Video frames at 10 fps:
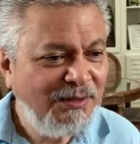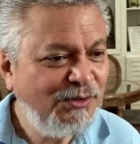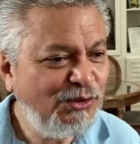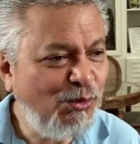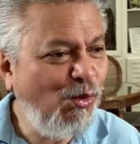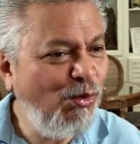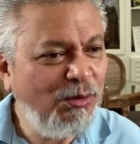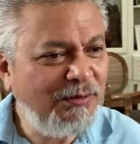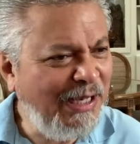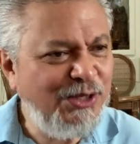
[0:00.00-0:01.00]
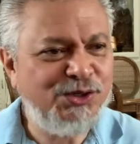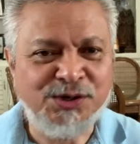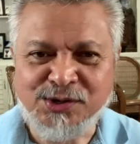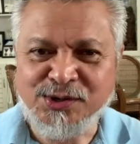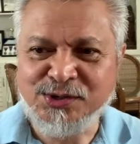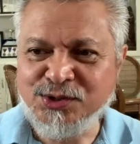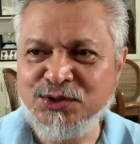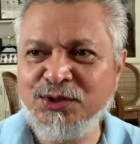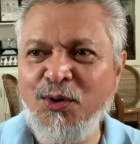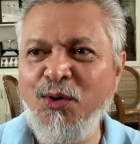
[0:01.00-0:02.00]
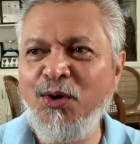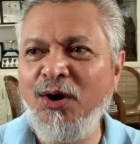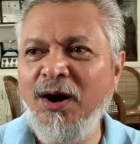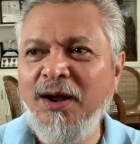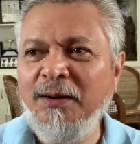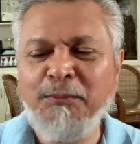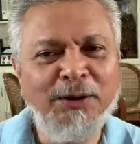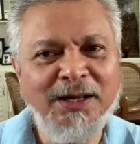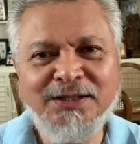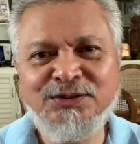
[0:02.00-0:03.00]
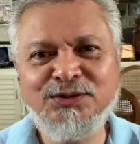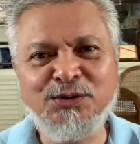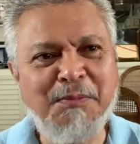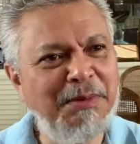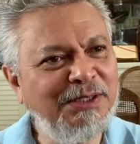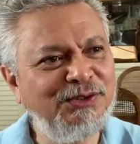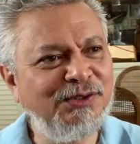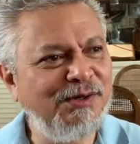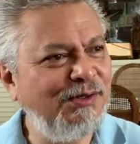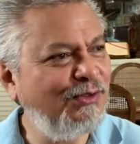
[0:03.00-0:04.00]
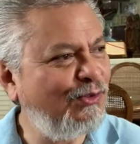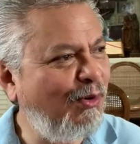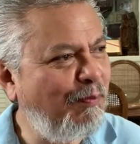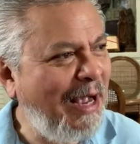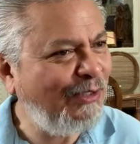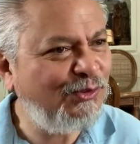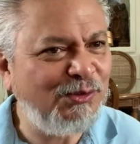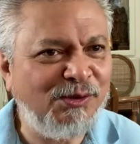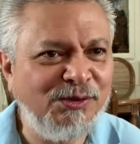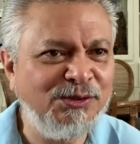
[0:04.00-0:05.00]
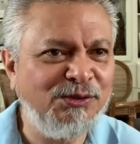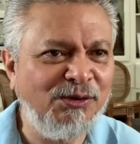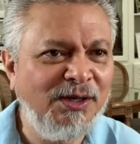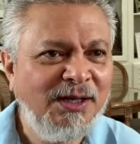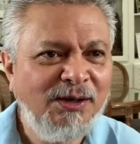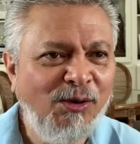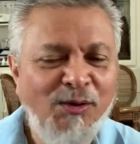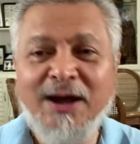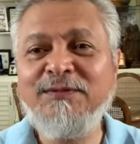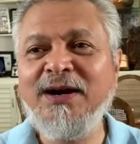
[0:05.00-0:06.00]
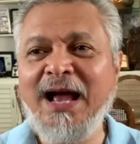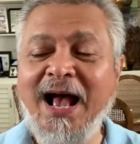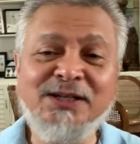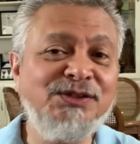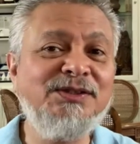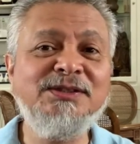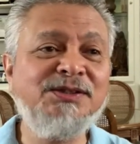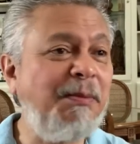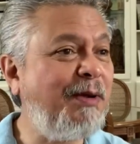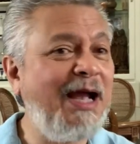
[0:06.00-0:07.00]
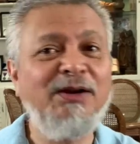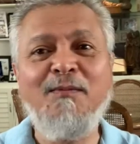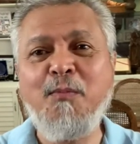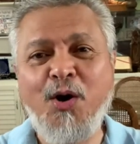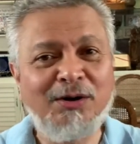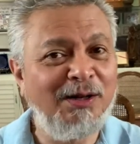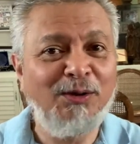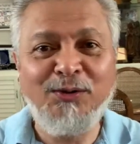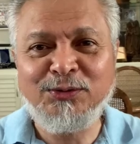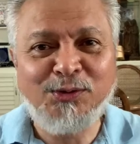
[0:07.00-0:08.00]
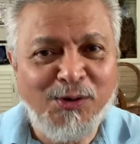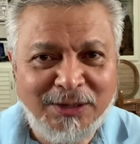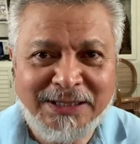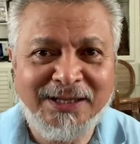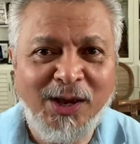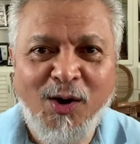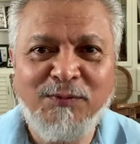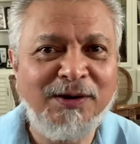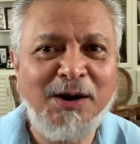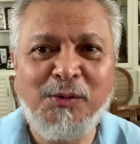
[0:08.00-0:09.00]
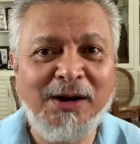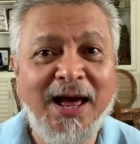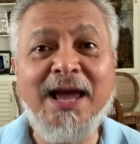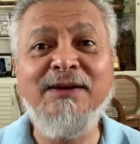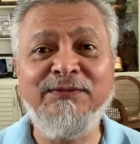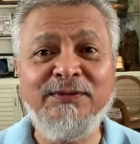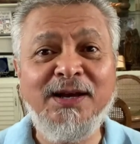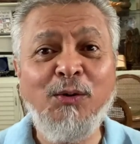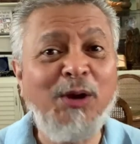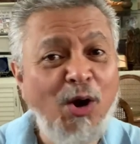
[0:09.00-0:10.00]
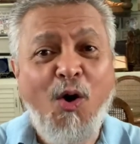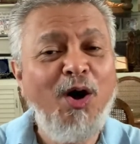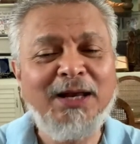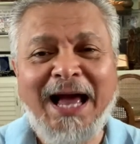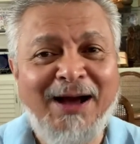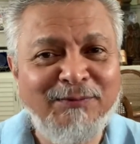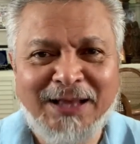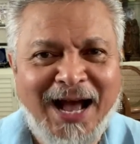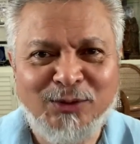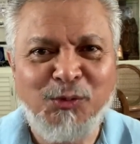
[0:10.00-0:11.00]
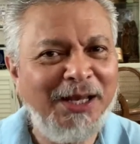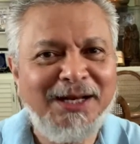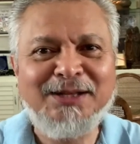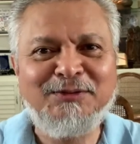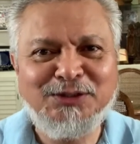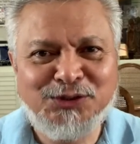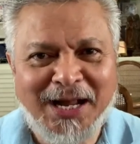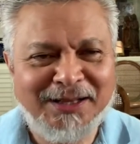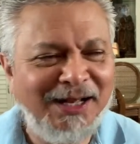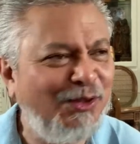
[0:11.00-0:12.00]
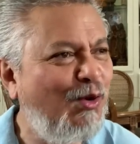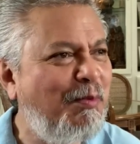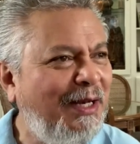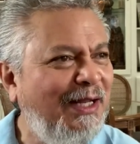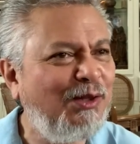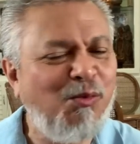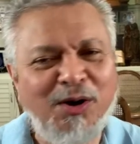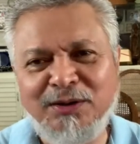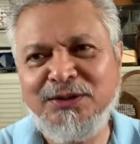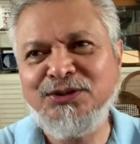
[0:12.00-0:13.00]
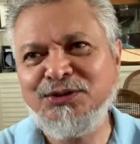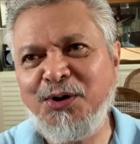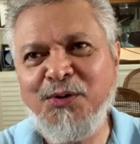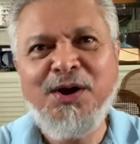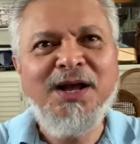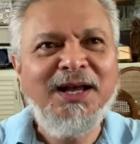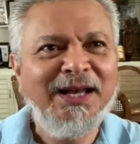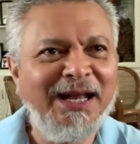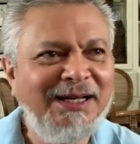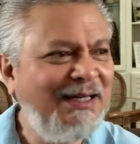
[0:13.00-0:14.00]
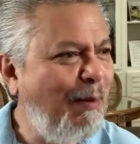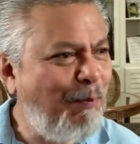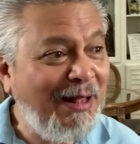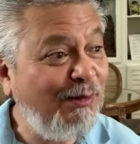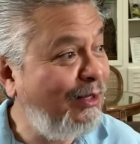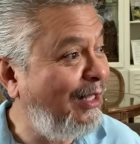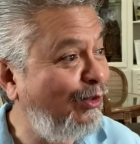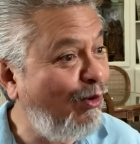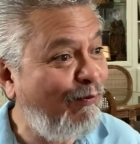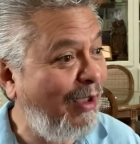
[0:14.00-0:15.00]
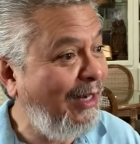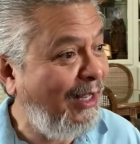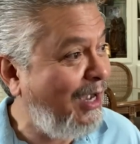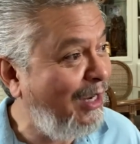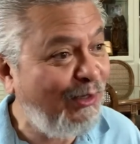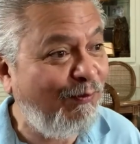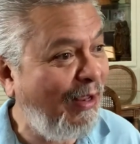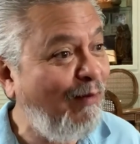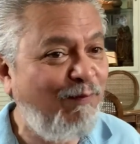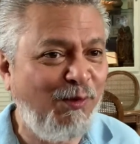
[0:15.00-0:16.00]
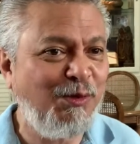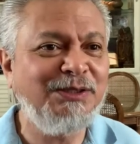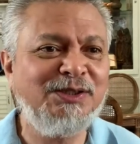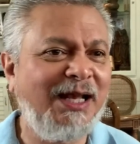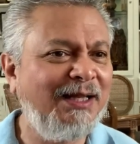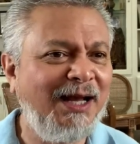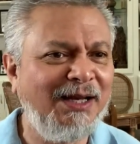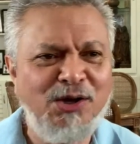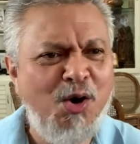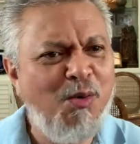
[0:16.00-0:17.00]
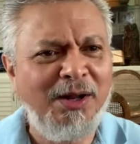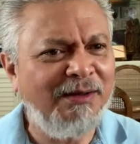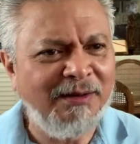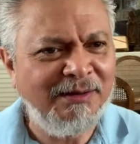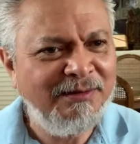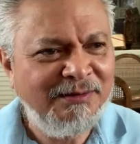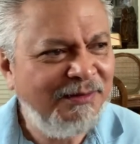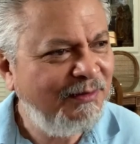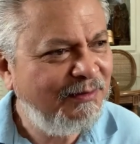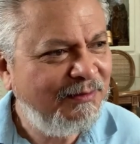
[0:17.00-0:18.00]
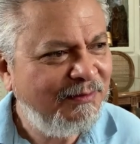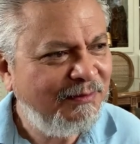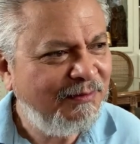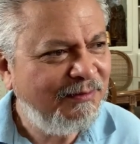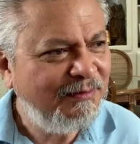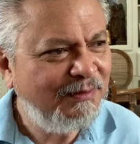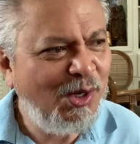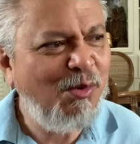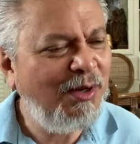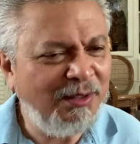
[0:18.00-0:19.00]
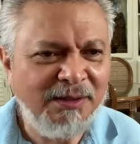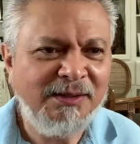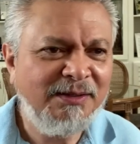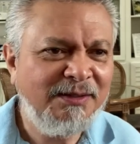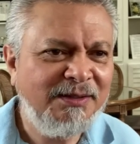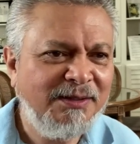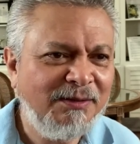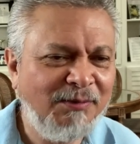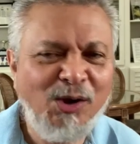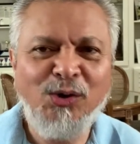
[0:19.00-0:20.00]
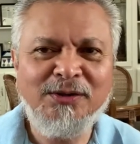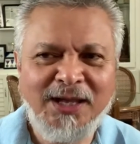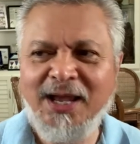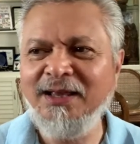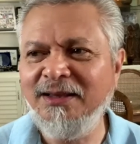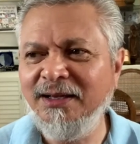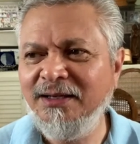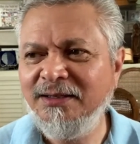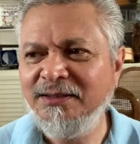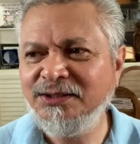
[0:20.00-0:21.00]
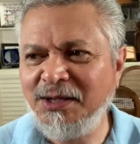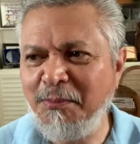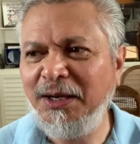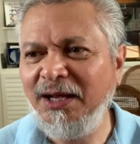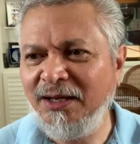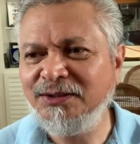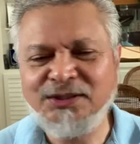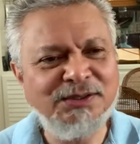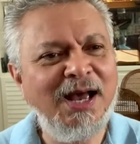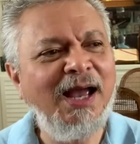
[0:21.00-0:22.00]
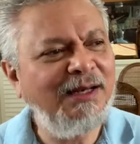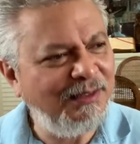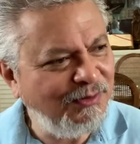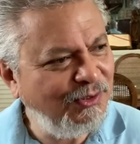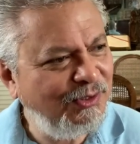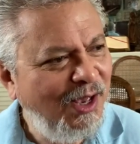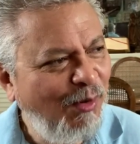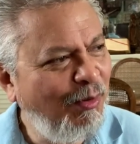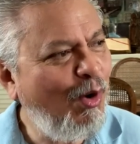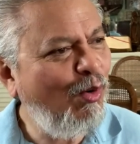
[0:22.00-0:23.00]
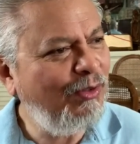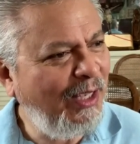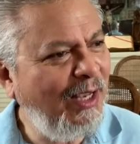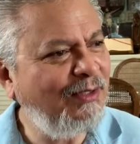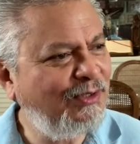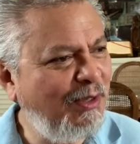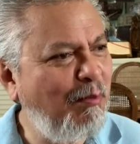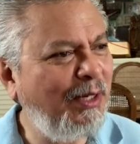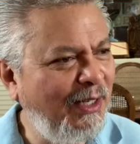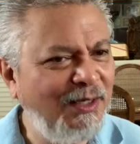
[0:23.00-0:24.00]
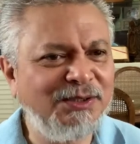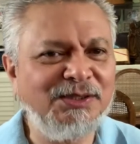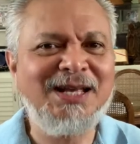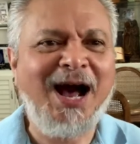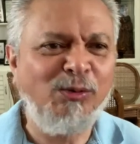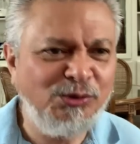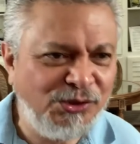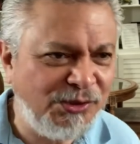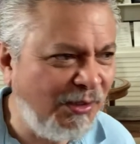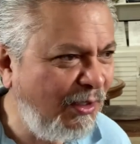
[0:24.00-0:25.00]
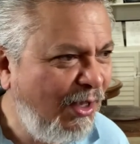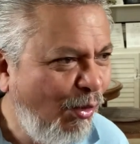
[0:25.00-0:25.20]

School teachers or priests or ministers or pastors or whoever has some kind of moral authority over our life. We all have that. We cannot reject that. Nobody in the world is so independent of any kind of influence like that. No one. No one. We all need somebody else's guidance. We all need somebody else's counsel.